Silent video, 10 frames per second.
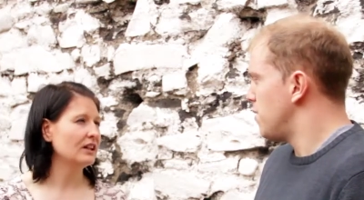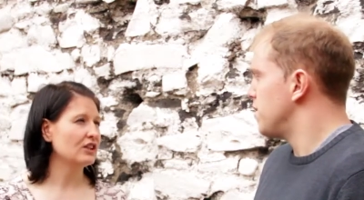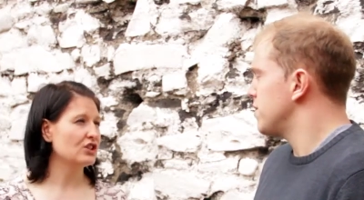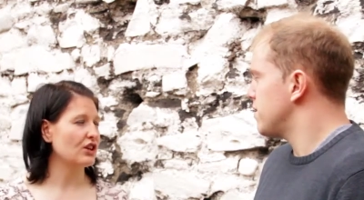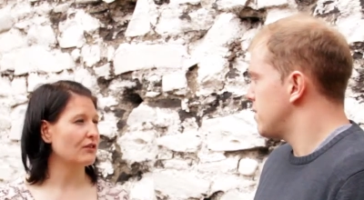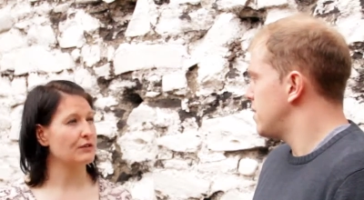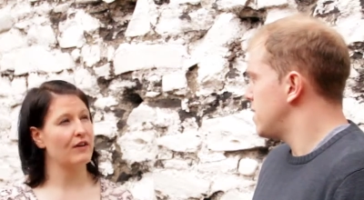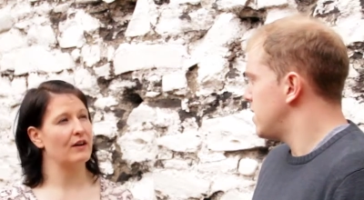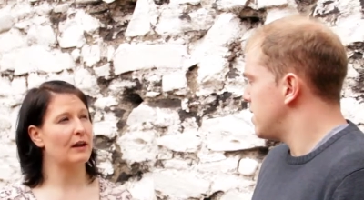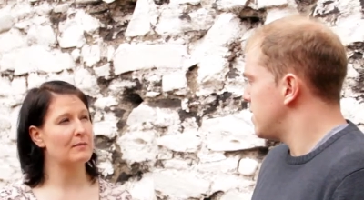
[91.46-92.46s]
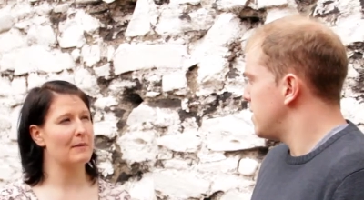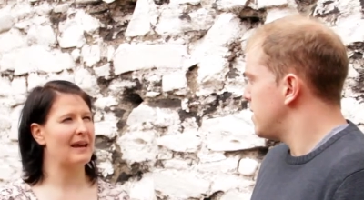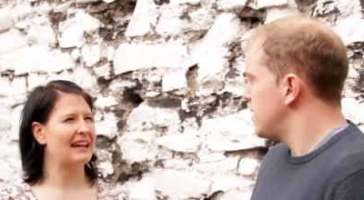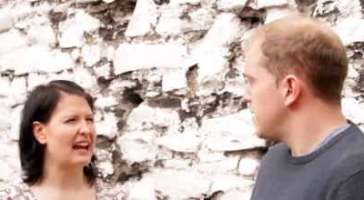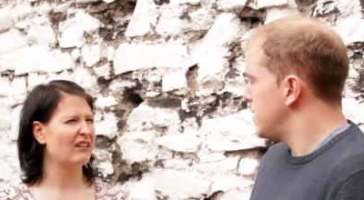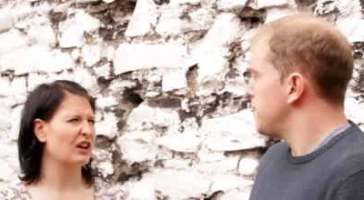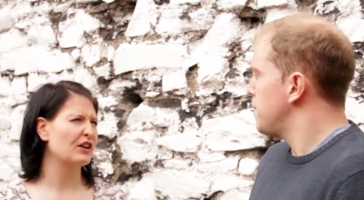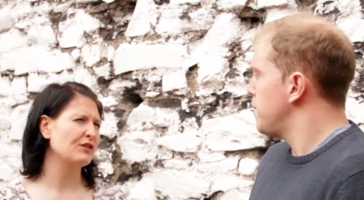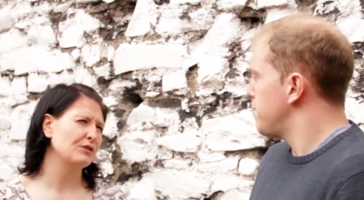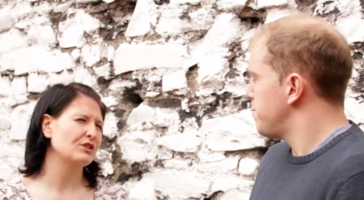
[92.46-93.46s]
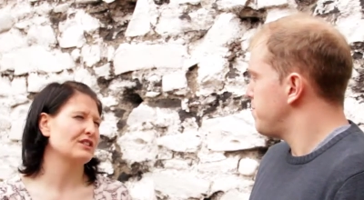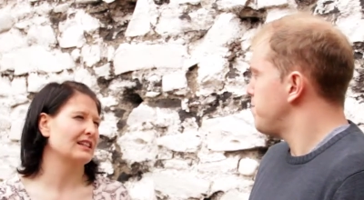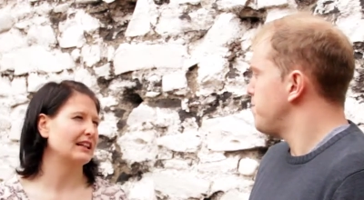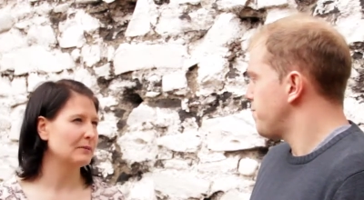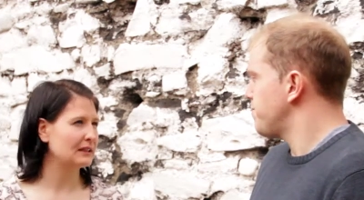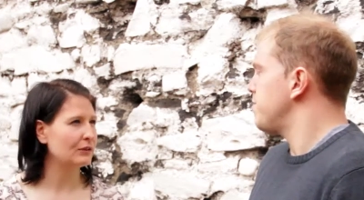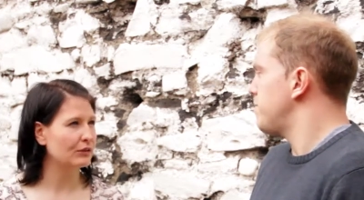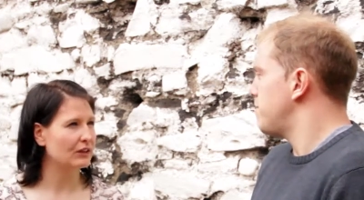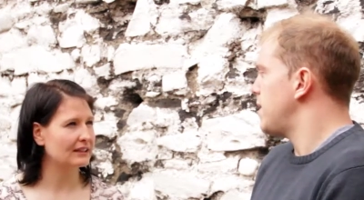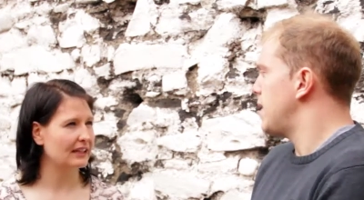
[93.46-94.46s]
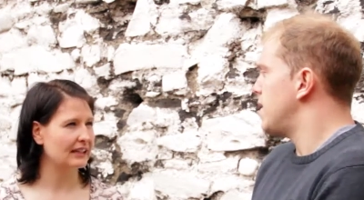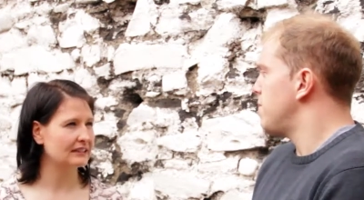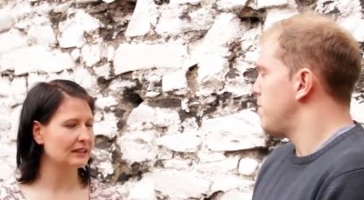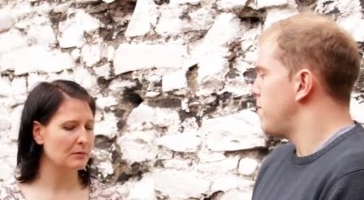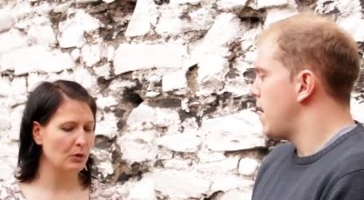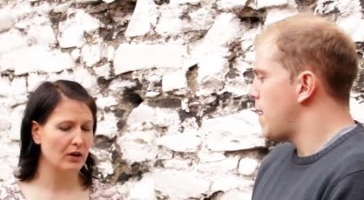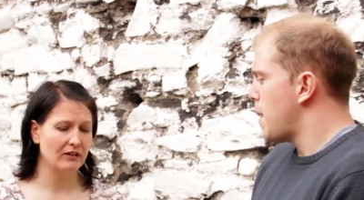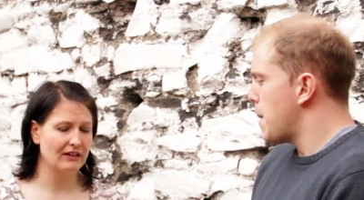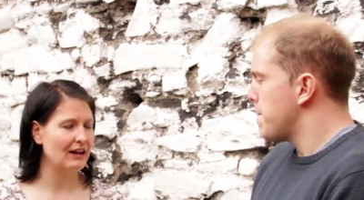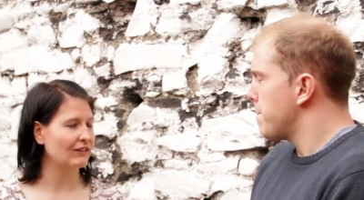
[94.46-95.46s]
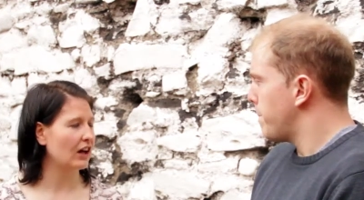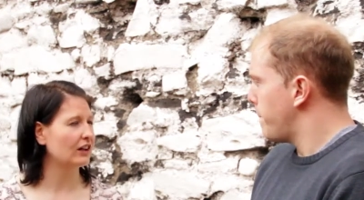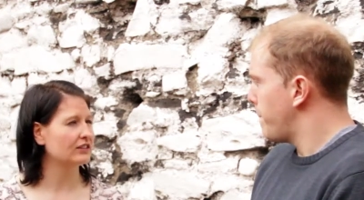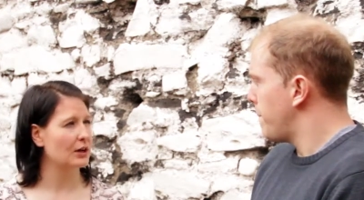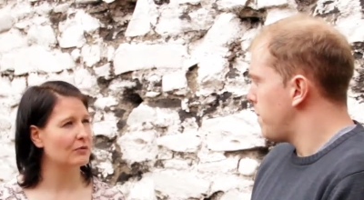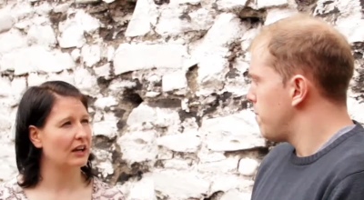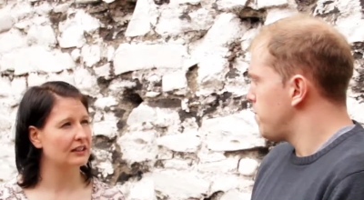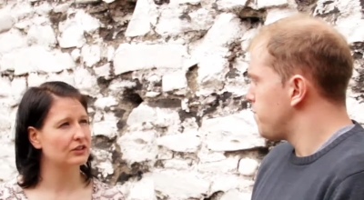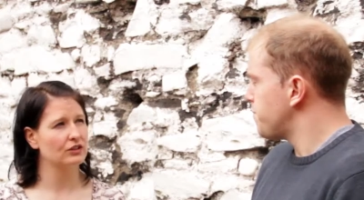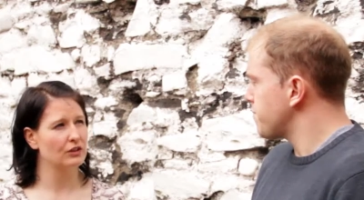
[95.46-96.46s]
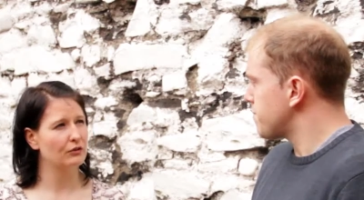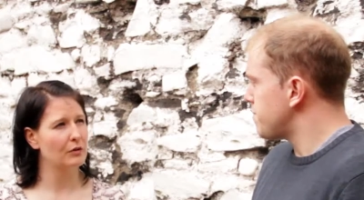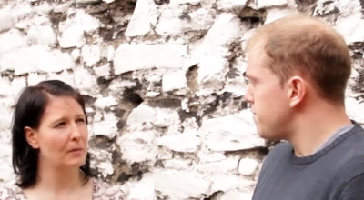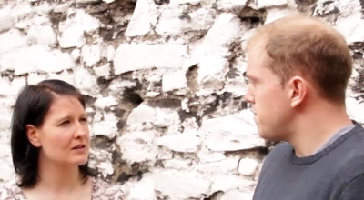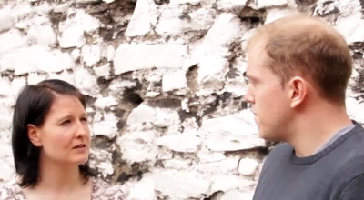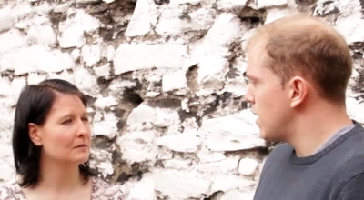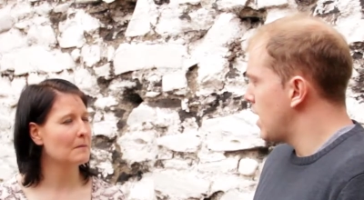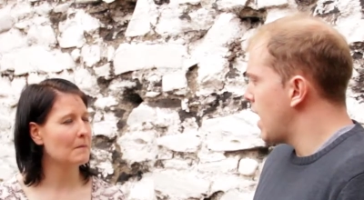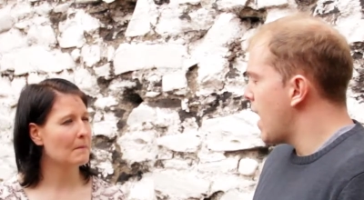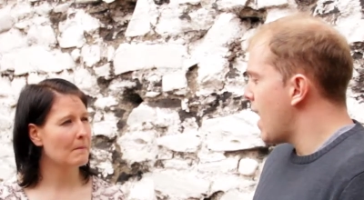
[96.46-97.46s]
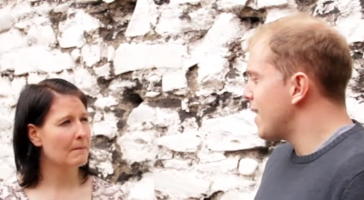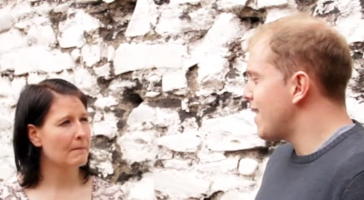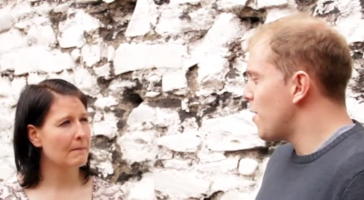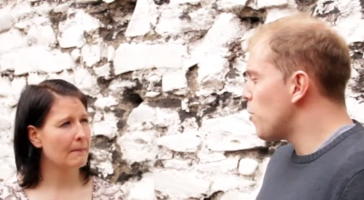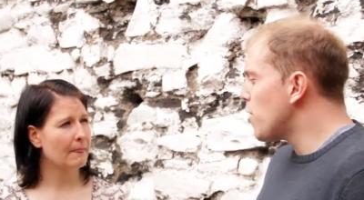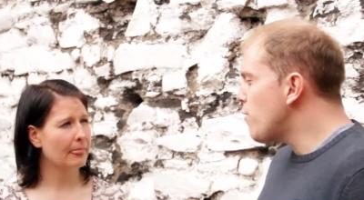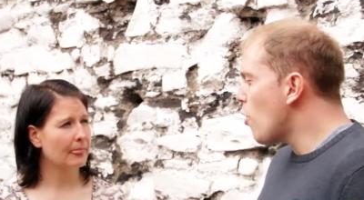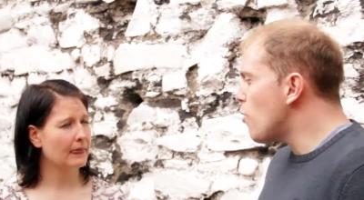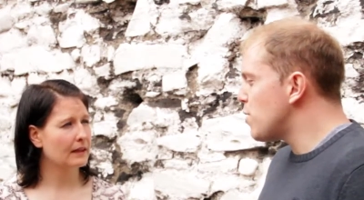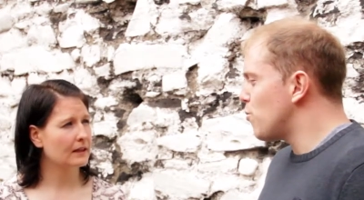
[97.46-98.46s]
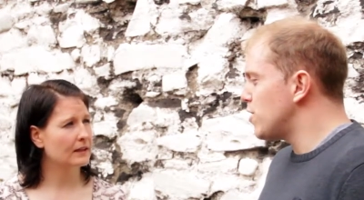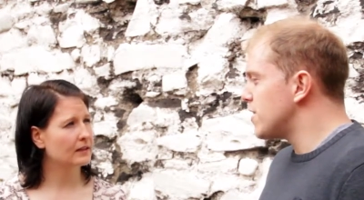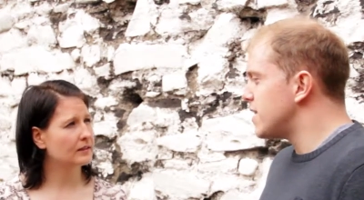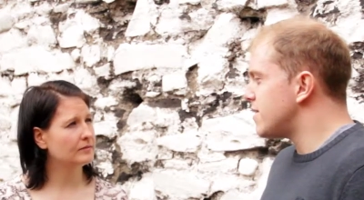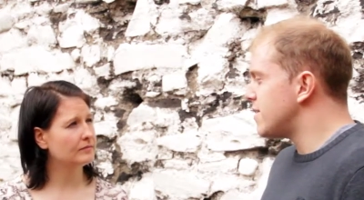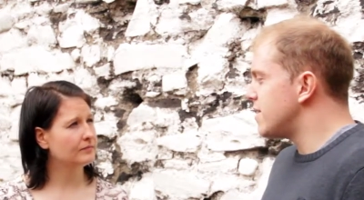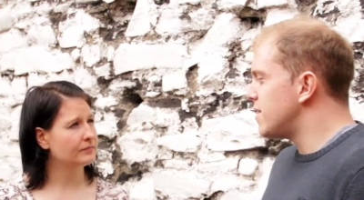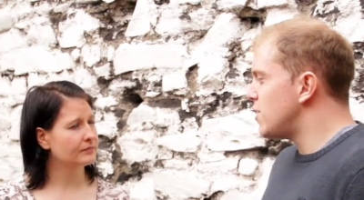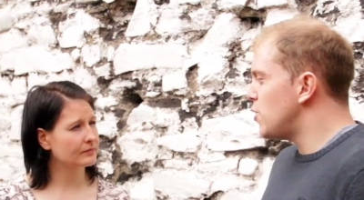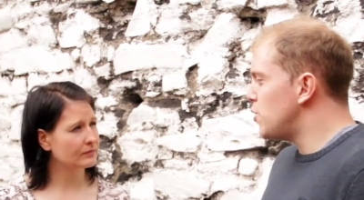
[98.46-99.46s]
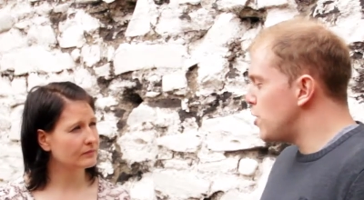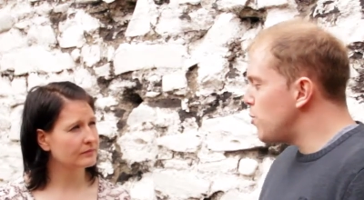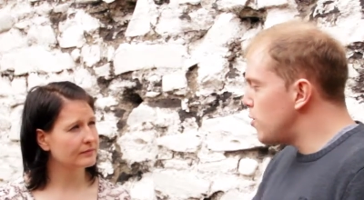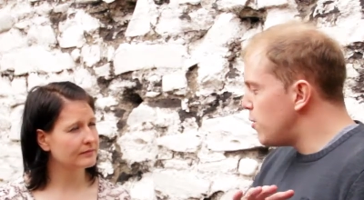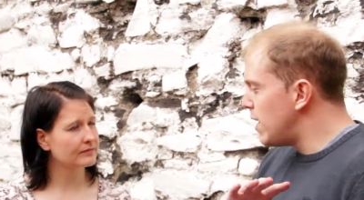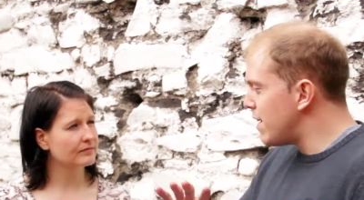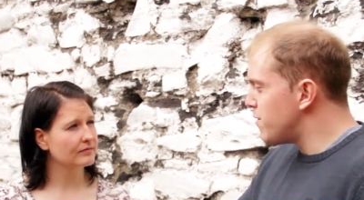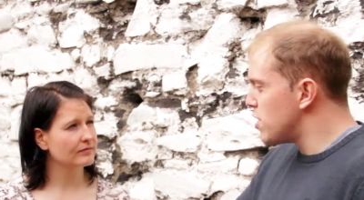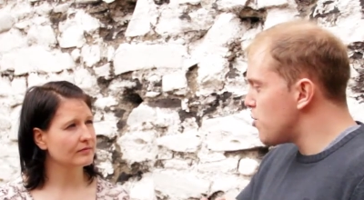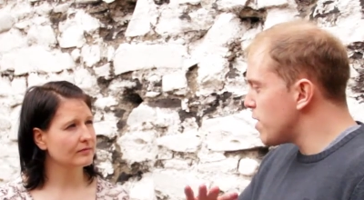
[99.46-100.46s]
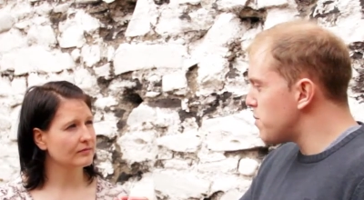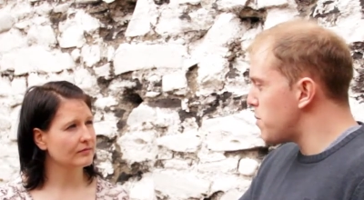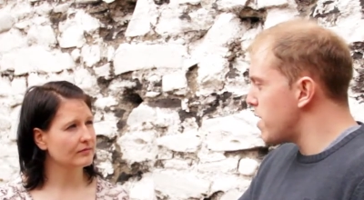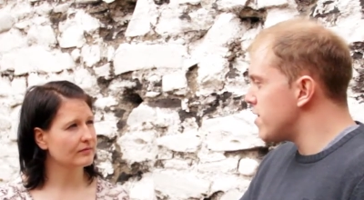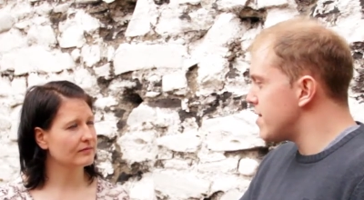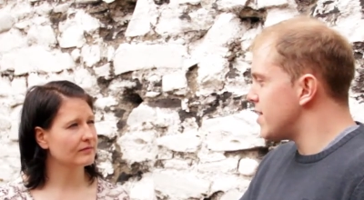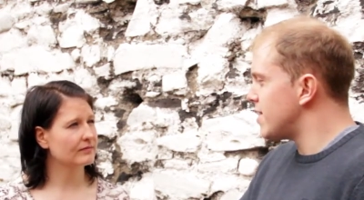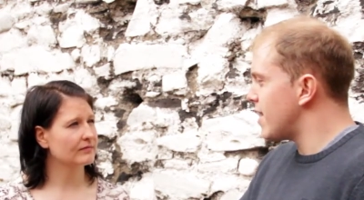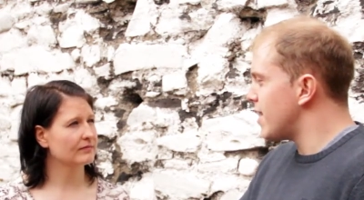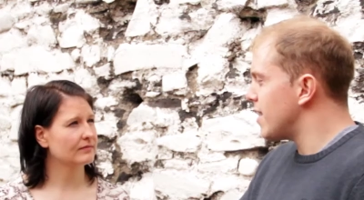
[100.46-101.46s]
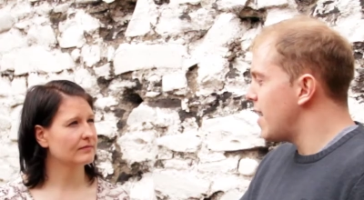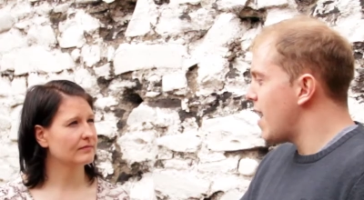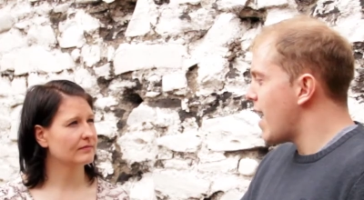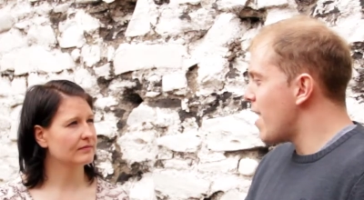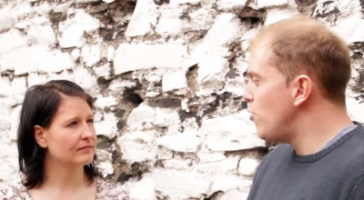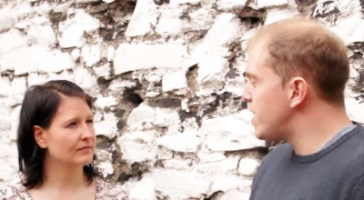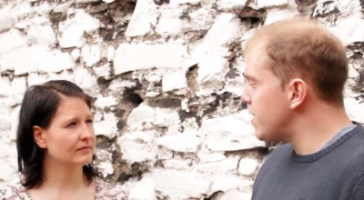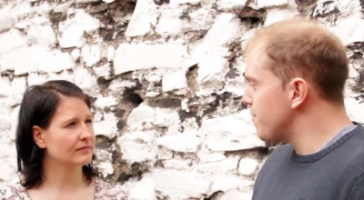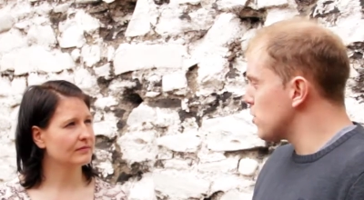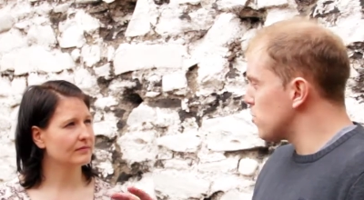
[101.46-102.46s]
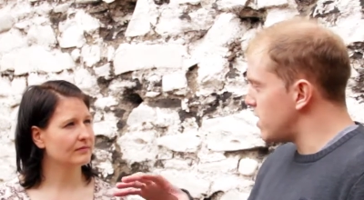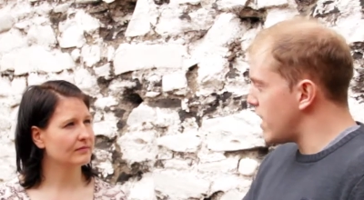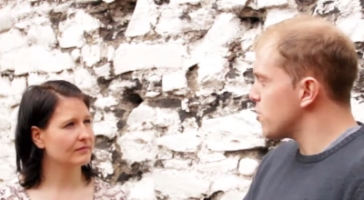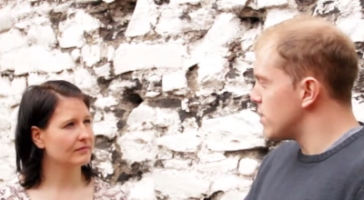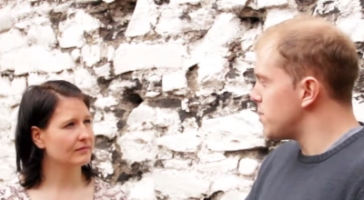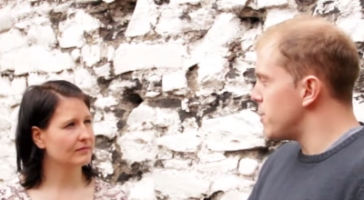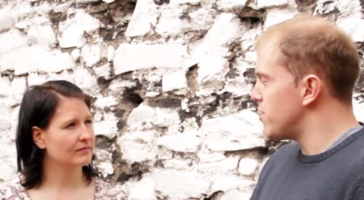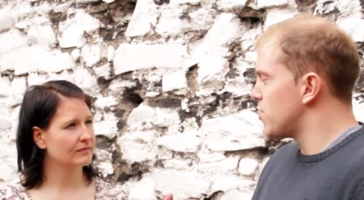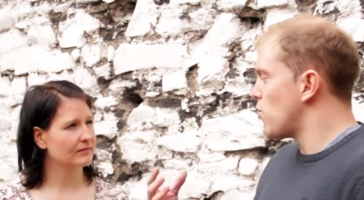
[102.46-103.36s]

Speaker 1: she's obviously found MMA later in life, which is a little bit difficult to yeah. get into. But I really have a lot of time for Alex. She's a lovely person.
Speaker 2: And now, what I've always wondered is, you you you lived it, you experienced it there. How different was the actual experience to